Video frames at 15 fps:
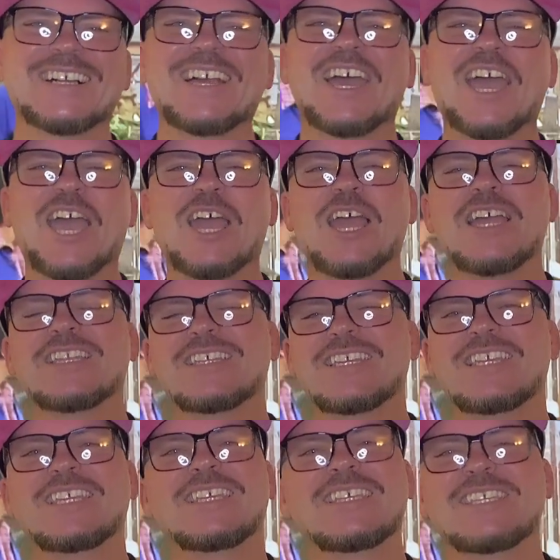and
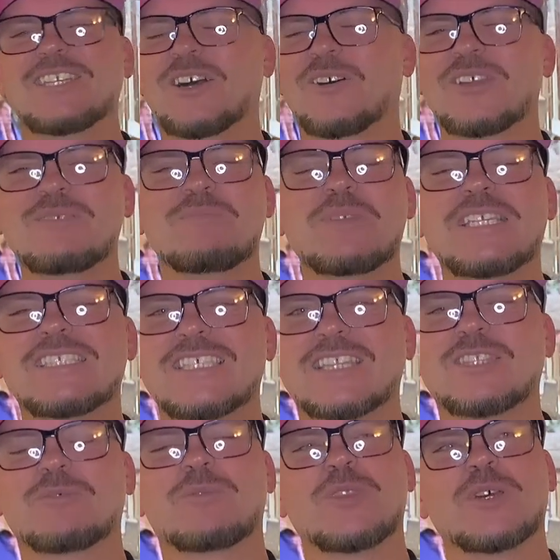he meets at
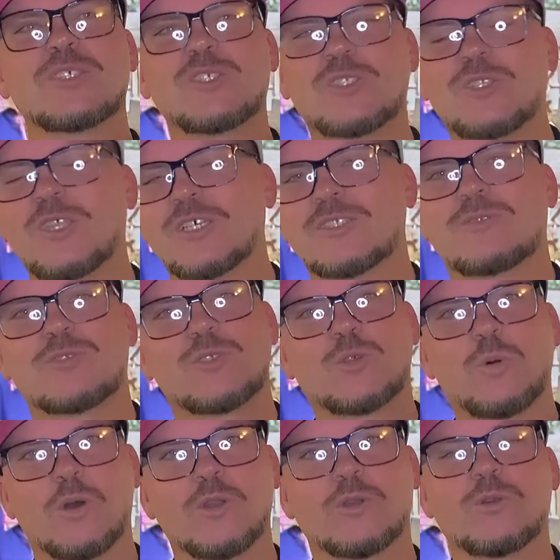the
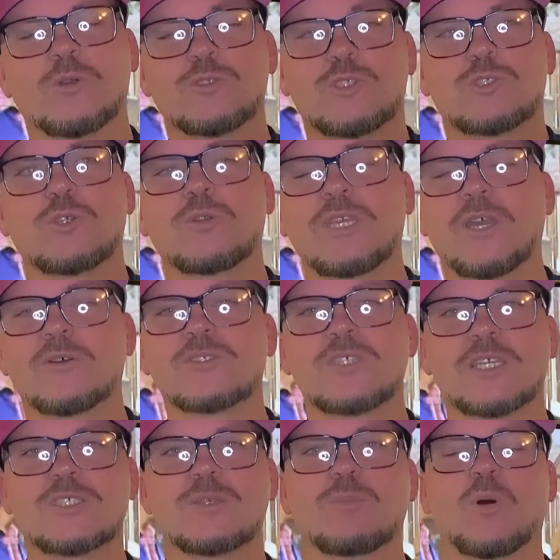quote unquote studio, it's
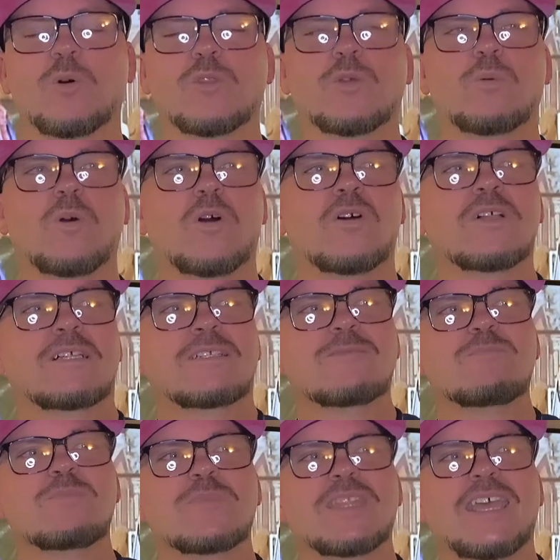like some hole in the wall.
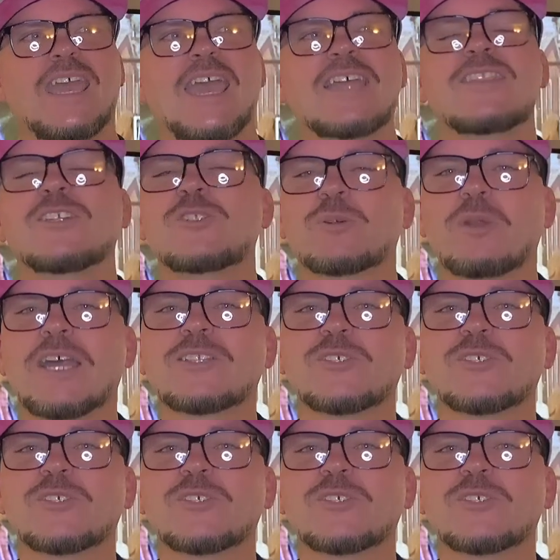And the director